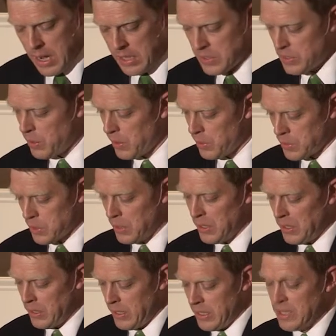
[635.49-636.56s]
And so it was
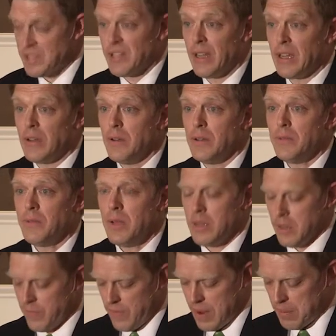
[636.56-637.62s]
clearly a cycle
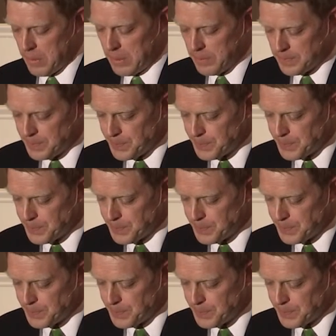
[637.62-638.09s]
in their family.